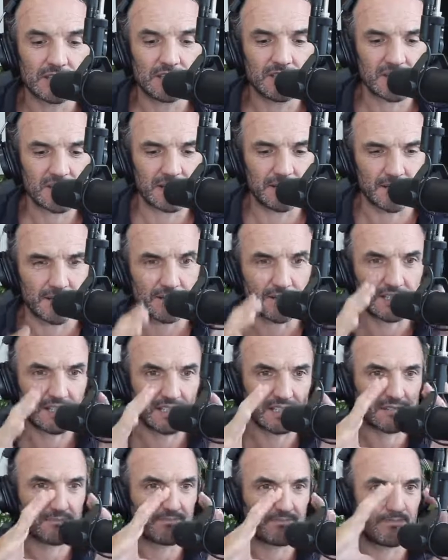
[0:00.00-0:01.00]
You see one of
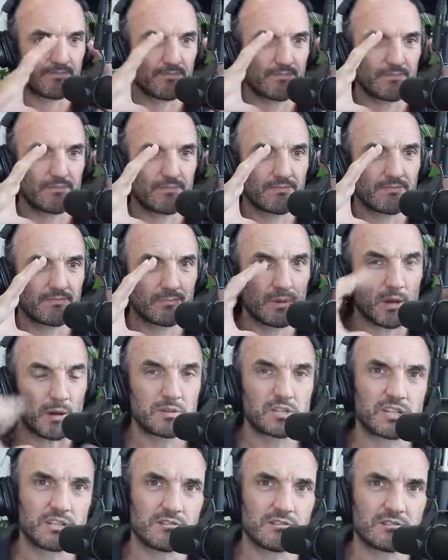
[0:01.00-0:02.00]
these
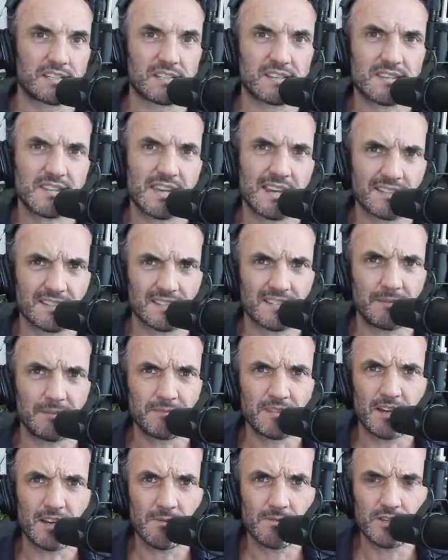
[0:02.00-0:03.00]
pop shields that singers
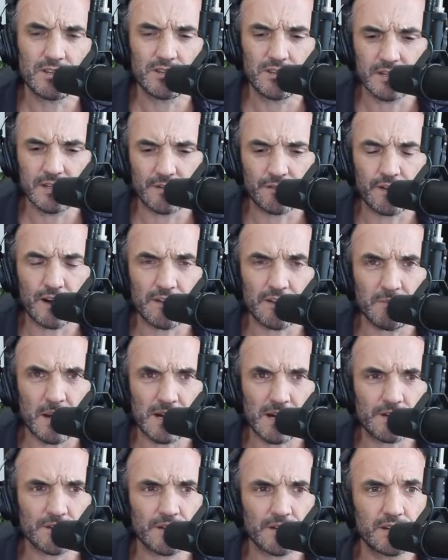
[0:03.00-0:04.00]
sometimes use in front of
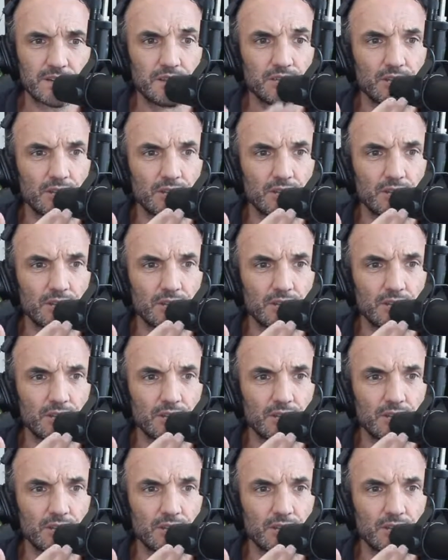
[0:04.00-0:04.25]
microphones.